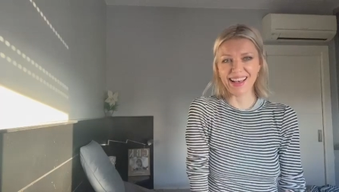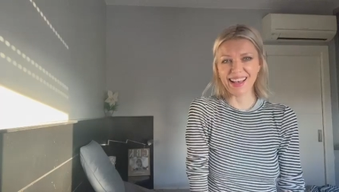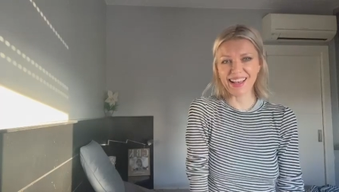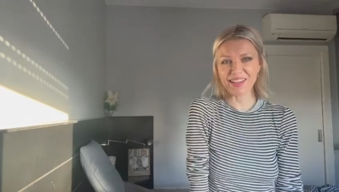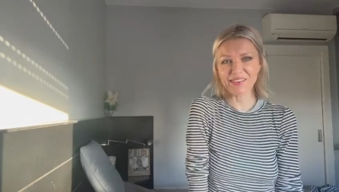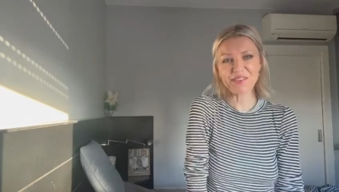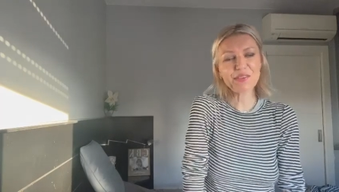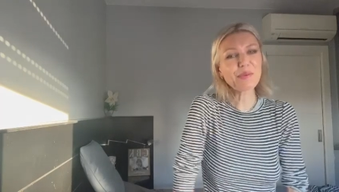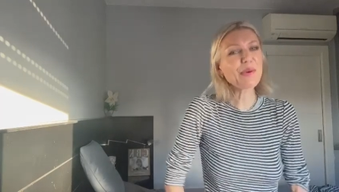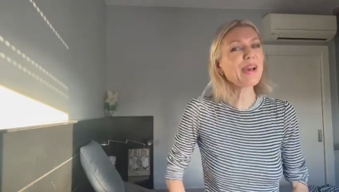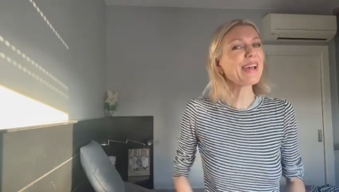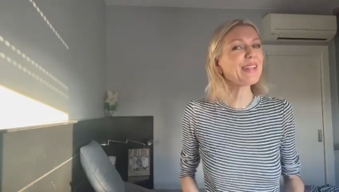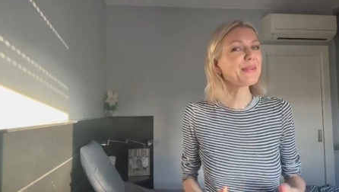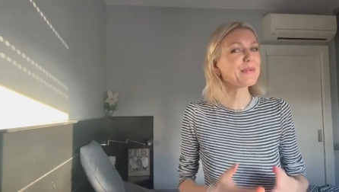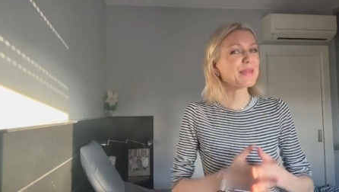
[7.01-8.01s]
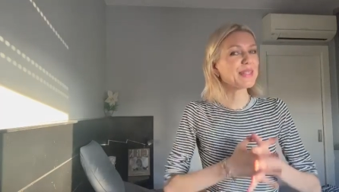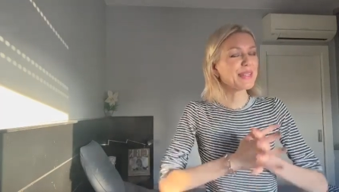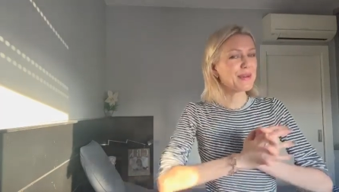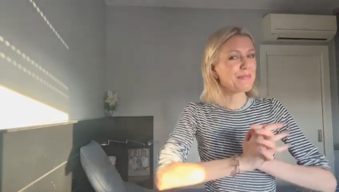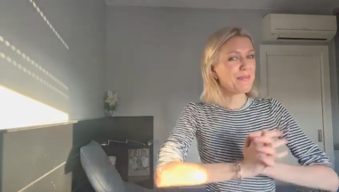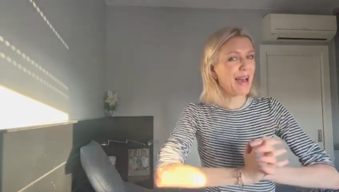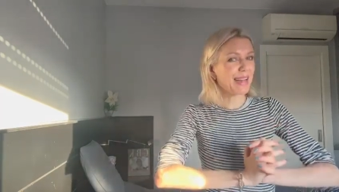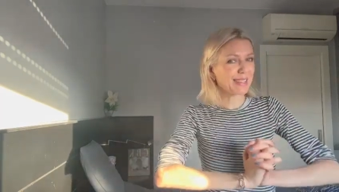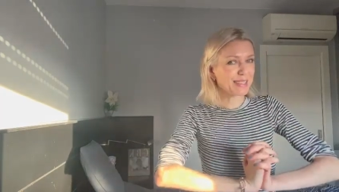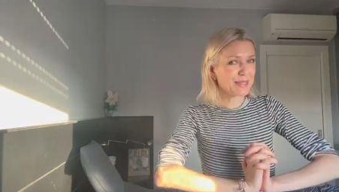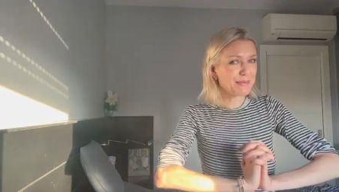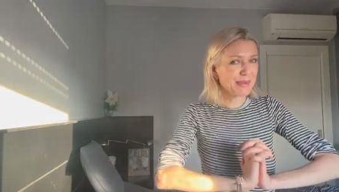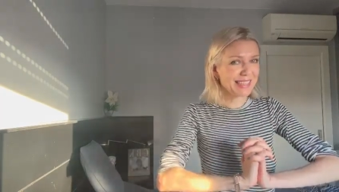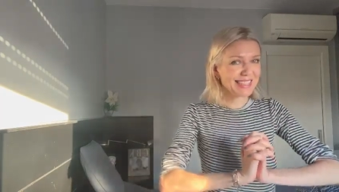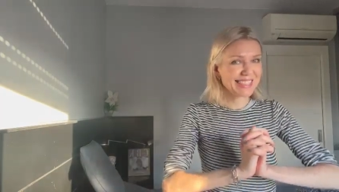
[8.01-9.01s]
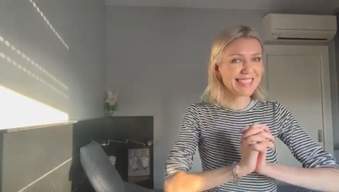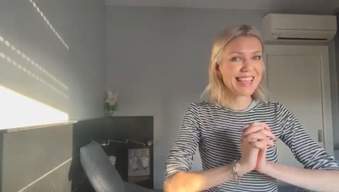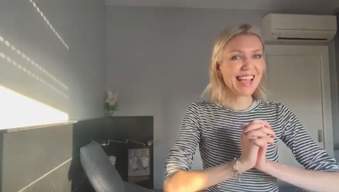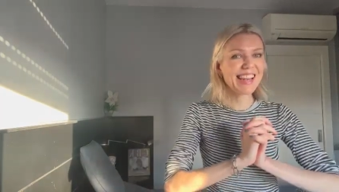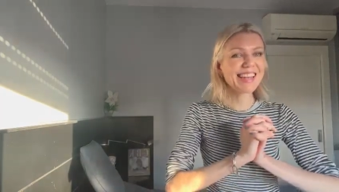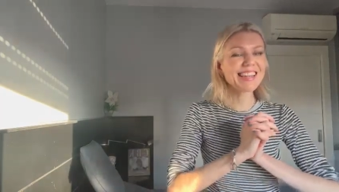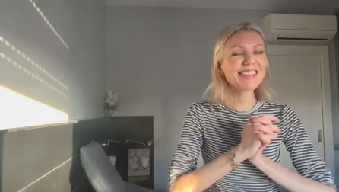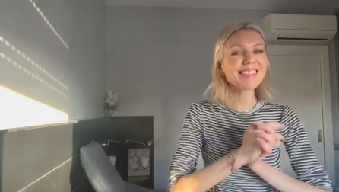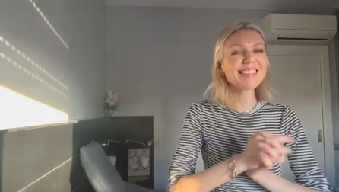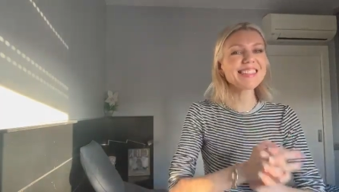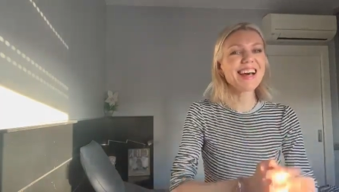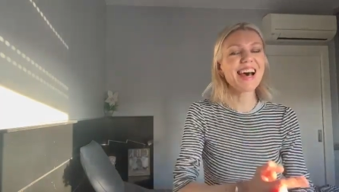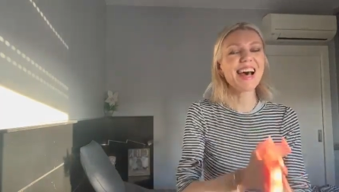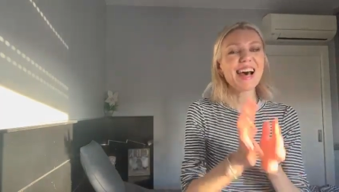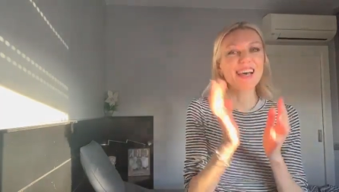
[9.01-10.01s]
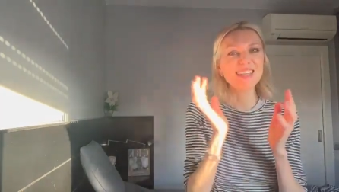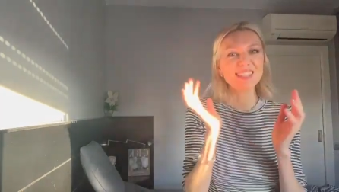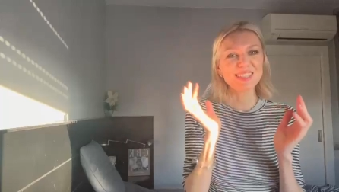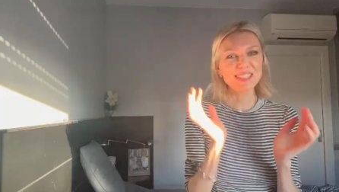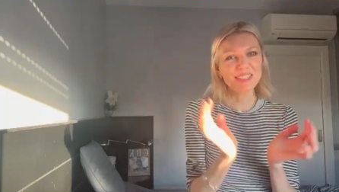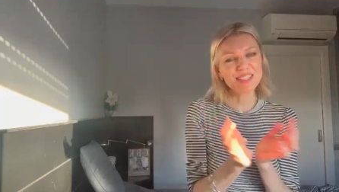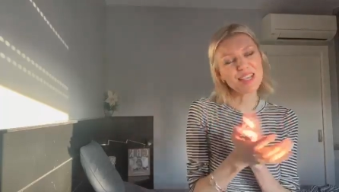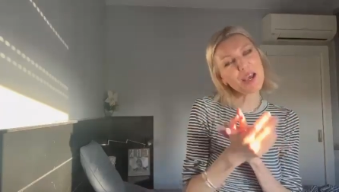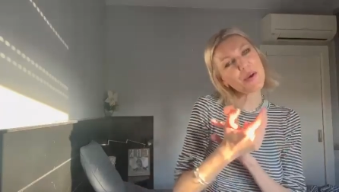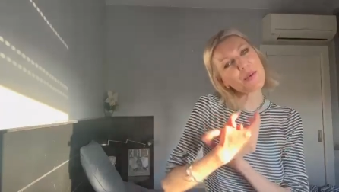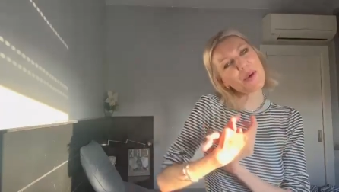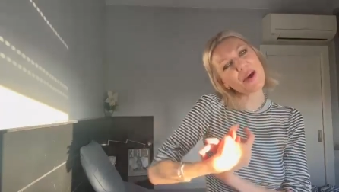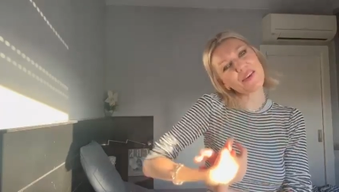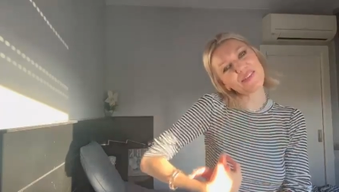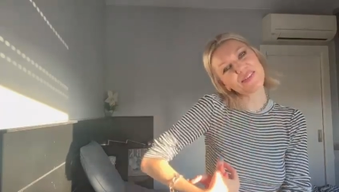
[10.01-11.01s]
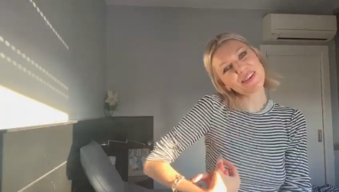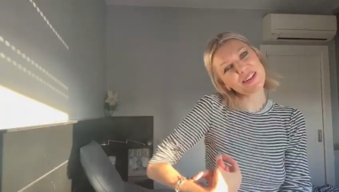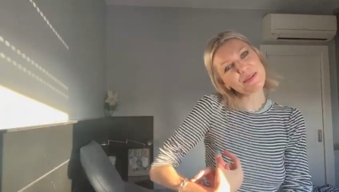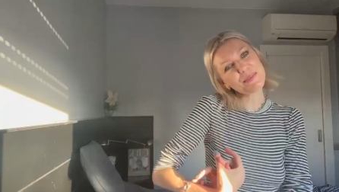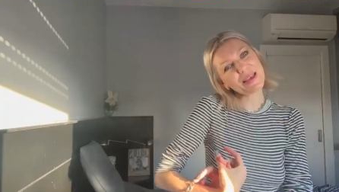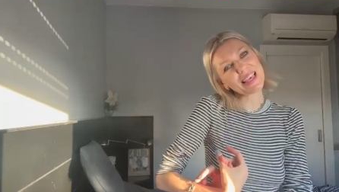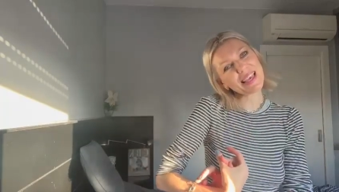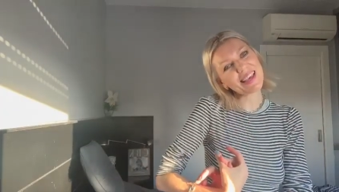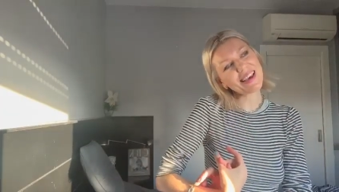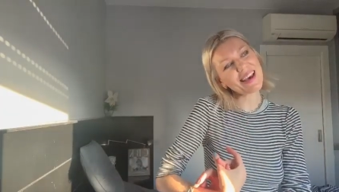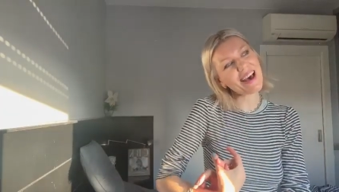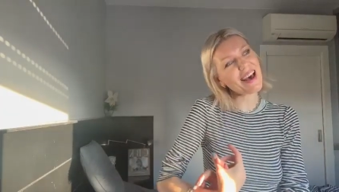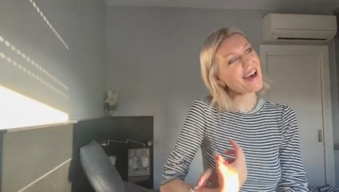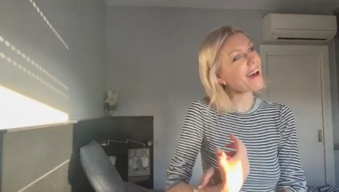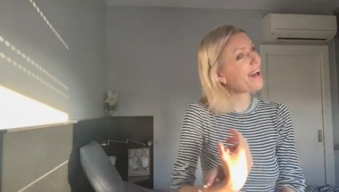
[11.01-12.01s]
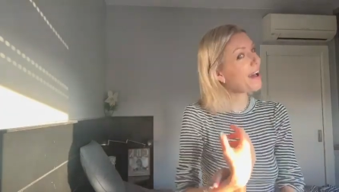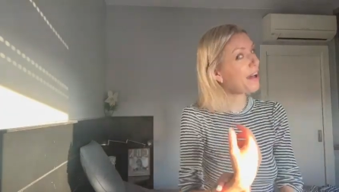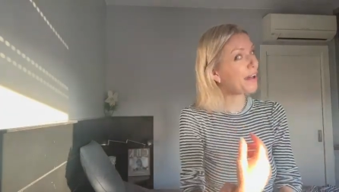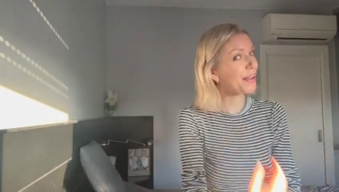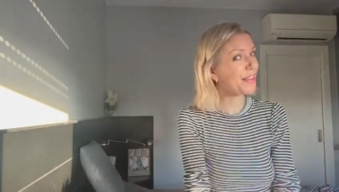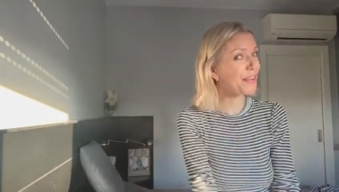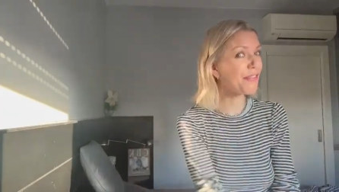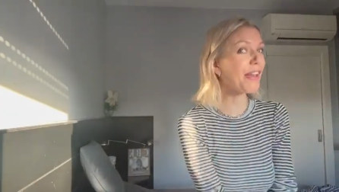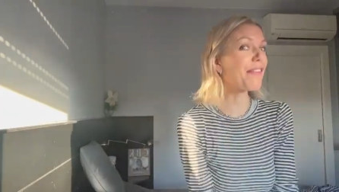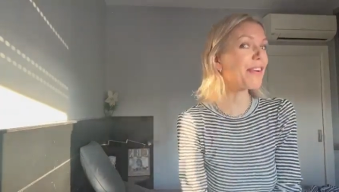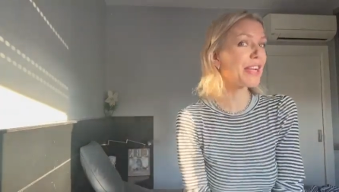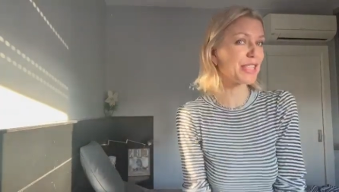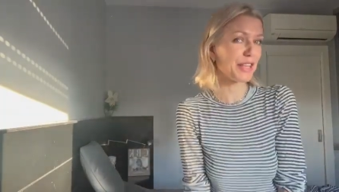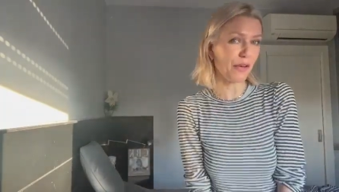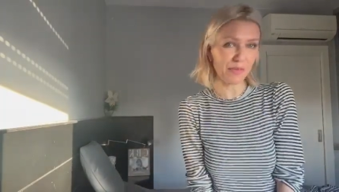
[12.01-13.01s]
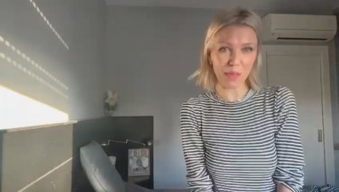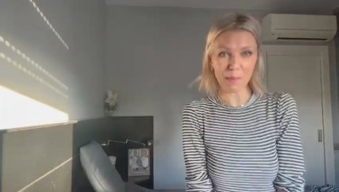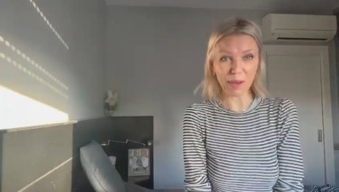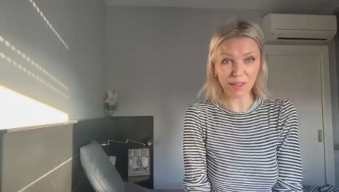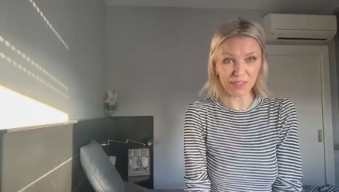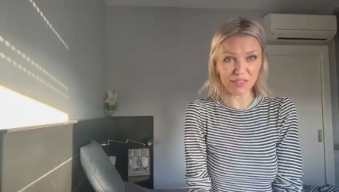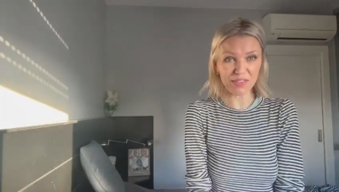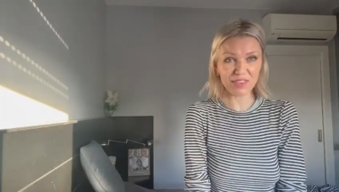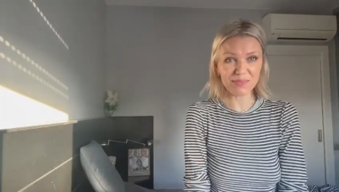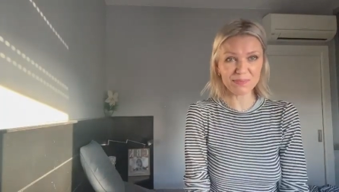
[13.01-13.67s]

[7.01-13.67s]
Hi everyone, welcome back to my channel. Today we're filming the favorite of the month.